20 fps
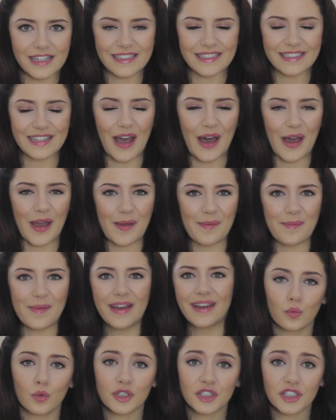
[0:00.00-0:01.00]
this time.
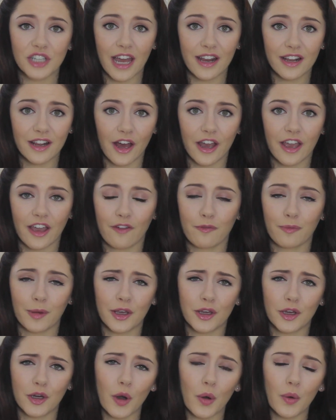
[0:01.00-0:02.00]
One channel I have
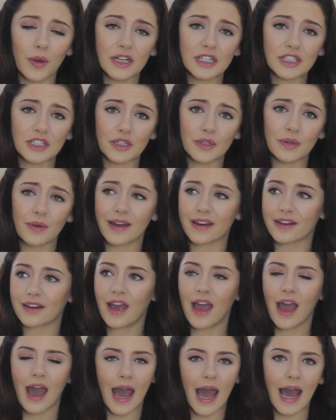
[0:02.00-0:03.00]
been going to and
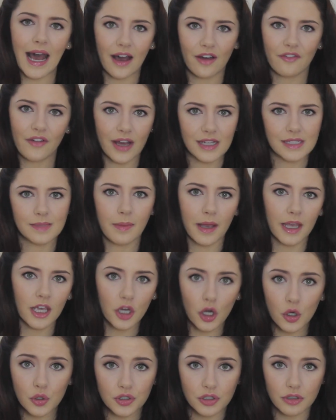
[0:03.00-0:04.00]
have as my
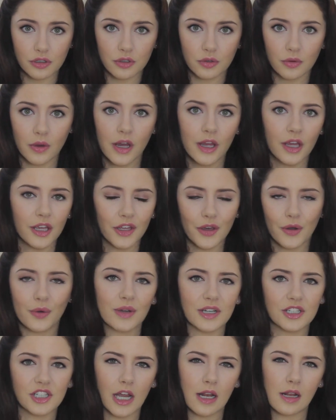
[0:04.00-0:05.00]
go-to
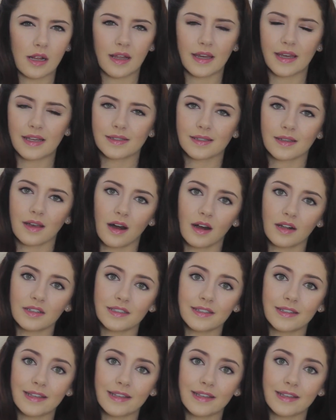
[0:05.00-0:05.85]
yoga channel is called